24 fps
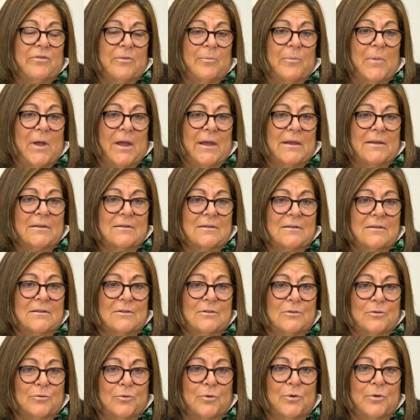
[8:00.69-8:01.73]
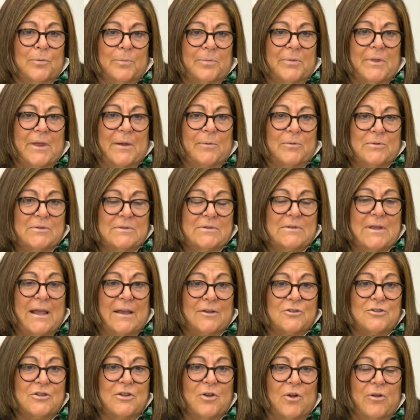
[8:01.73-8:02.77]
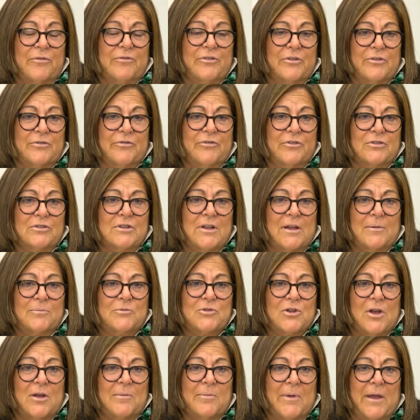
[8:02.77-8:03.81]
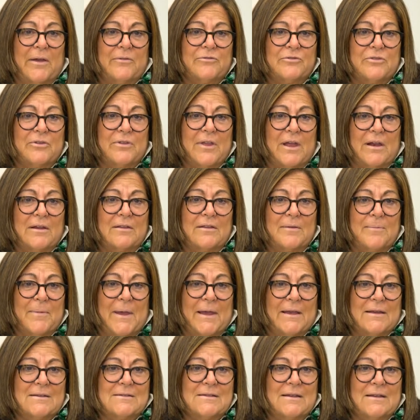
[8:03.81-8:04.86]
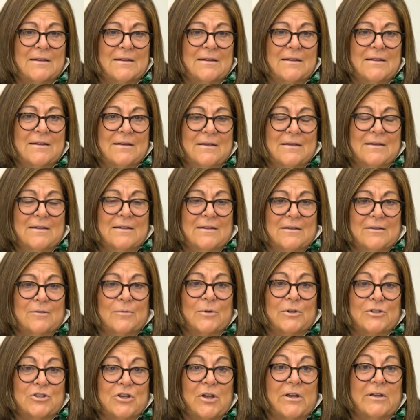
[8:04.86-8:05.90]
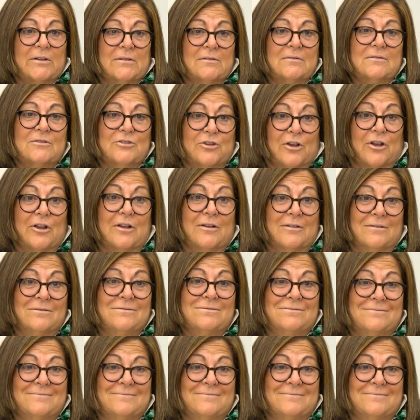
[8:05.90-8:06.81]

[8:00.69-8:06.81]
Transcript: of my group that was actually offered a full-time job after that at the magazine, which I took.